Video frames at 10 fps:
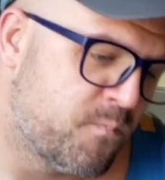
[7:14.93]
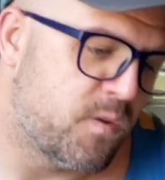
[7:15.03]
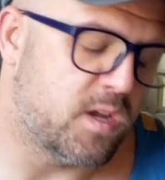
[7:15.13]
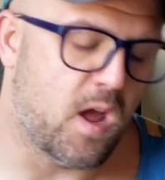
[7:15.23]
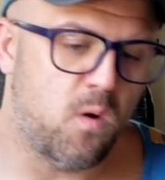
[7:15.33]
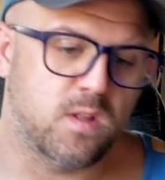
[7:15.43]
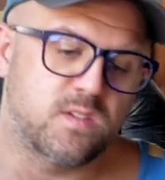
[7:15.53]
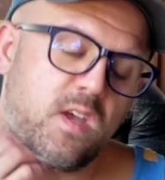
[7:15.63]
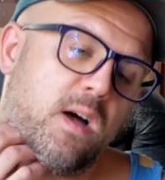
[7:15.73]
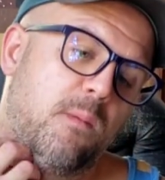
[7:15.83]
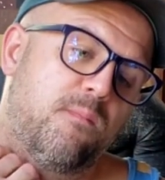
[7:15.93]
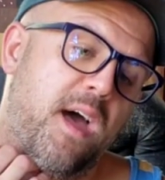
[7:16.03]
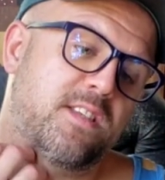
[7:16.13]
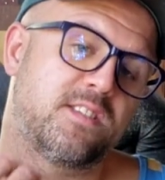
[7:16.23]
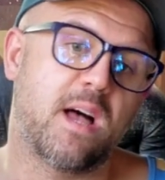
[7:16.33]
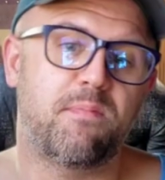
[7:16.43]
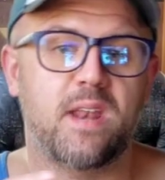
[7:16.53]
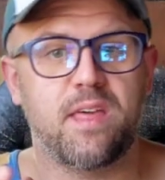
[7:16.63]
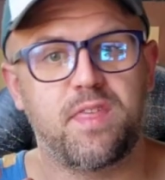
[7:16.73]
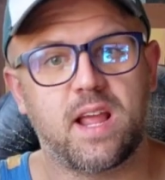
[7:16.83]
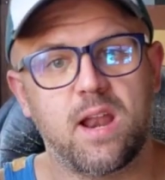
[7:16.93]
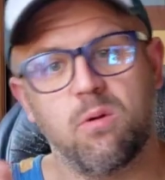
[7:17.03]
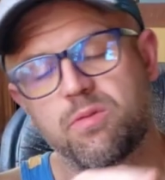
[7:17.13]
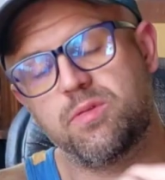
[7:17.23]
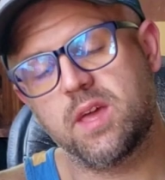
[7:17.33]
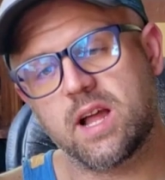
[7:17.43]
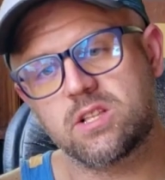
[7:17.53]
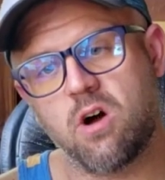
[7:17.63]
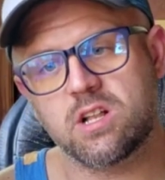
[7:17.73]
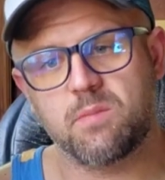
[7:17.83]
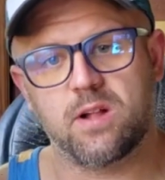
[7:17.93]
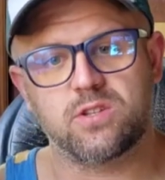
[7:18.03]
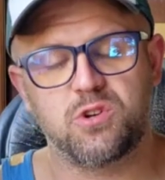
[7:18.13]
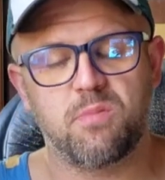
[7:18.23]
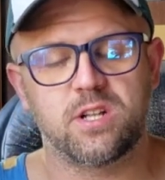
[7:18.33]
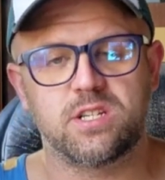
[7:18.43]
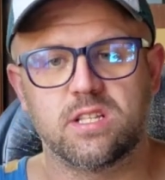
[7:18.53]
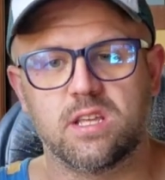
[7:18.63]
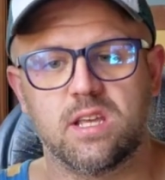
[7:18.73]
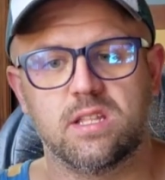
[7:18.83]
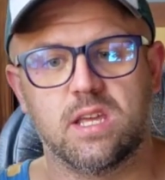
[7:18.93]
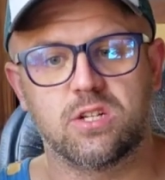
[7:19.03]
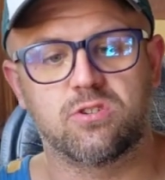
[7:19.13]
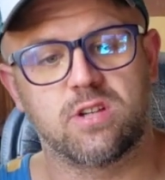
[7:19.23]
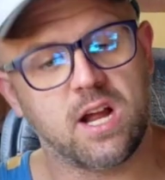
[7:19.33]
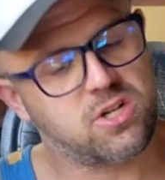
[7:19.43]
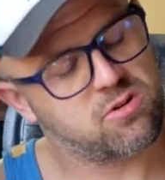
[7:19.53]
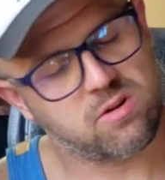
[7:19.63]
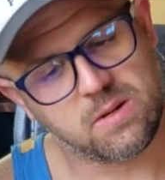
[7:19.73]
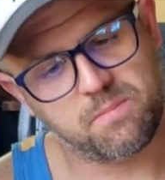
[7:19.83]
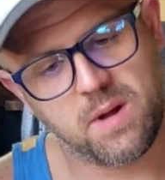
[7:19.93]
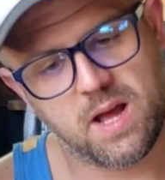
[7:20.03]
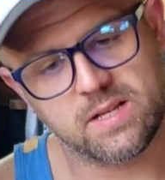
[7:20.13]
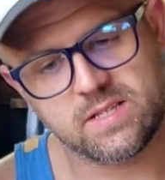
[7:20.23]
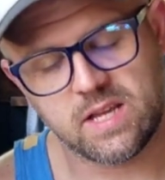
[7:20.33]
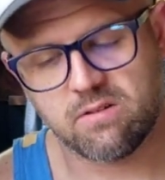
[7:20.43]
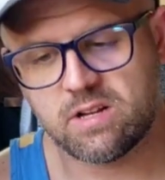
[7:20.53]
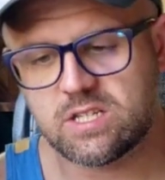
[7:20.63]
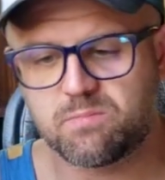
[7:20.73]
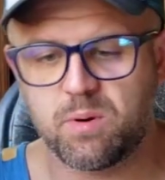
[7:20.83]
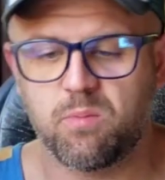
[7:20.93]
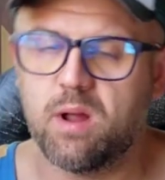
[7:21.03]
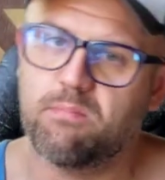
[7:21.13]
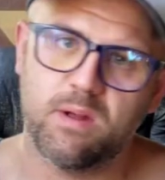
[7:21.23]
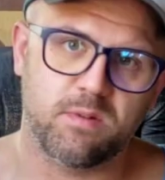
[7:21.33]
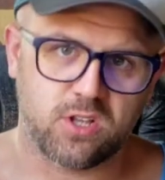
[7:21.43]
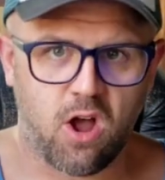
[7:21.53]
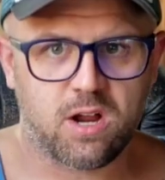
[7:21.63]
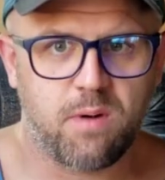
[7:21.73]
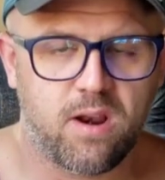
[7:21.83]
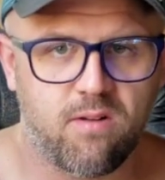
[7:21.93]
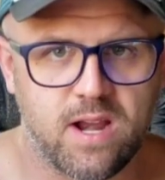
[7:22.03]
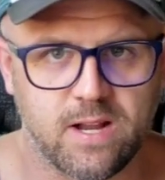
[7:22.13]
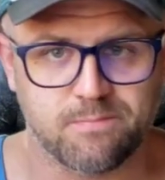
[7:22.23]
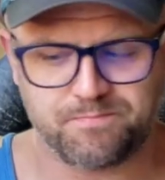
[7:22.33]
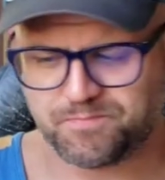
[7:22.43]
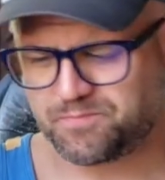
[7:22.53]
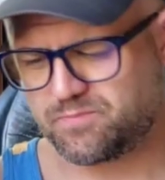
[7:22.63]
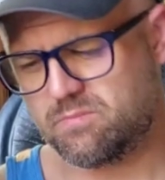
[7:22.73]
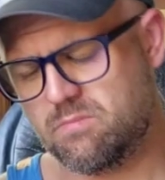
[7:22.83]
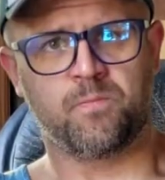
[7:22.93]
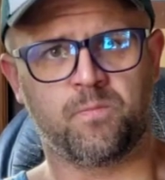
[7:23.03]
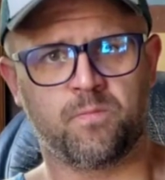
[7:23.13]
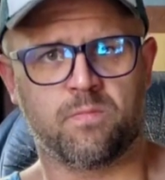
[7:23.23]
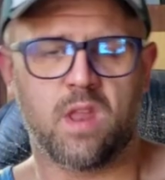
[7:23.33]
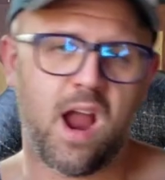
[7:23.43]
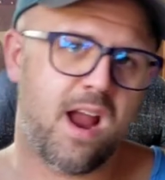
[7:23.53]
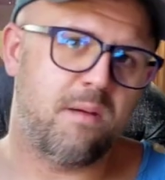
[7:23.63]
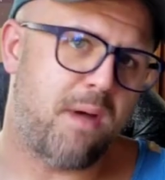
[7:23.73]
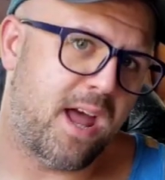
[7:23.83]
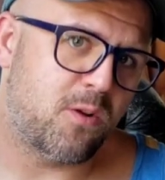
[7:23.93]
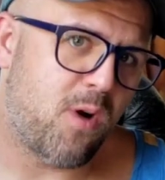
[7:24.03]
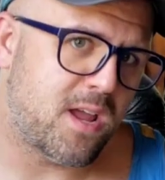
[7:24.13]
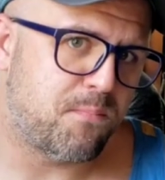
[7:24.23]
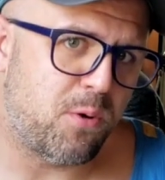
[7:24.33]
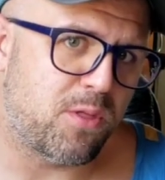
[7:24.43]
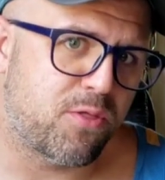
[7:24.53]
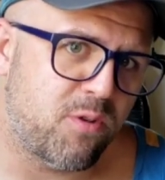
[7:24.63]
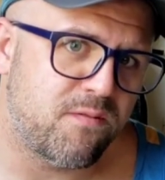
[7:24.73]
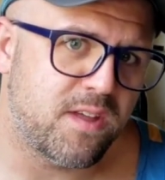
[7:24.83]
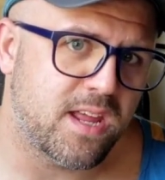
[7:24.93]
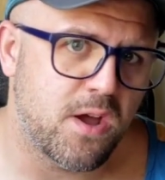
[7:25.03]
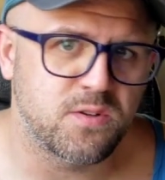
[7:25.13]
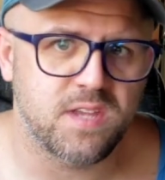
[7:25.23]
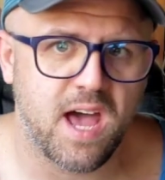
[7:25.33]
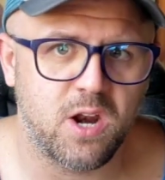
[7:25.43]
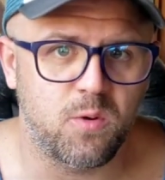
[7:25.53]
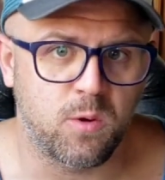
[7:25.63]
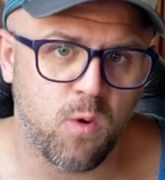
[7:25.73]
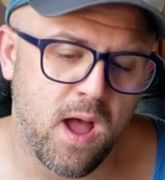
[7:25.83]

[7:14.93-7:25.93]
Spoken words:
It's that's something I don't think I talked about too much in the introductory series, but I'm going to talk about it right here. All right, Maddie, why are you putting 3 videos out a week?